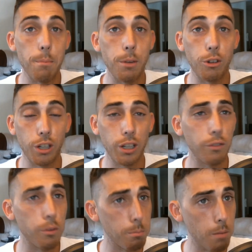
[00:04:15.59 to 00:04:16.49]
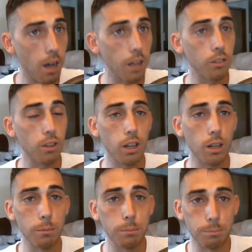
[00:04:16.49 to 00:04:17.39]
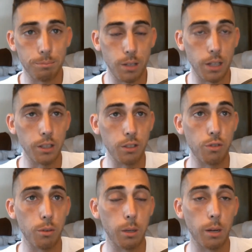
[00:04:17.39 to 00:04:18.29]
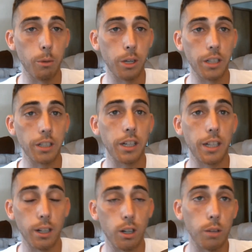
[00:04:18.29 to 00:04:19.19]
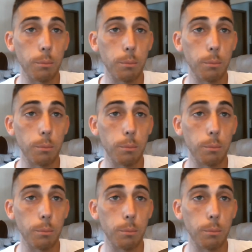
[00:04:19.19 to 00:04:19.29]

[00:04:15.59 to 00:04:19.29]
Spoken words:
Michigan and Vermont, at least from what I'm reading here.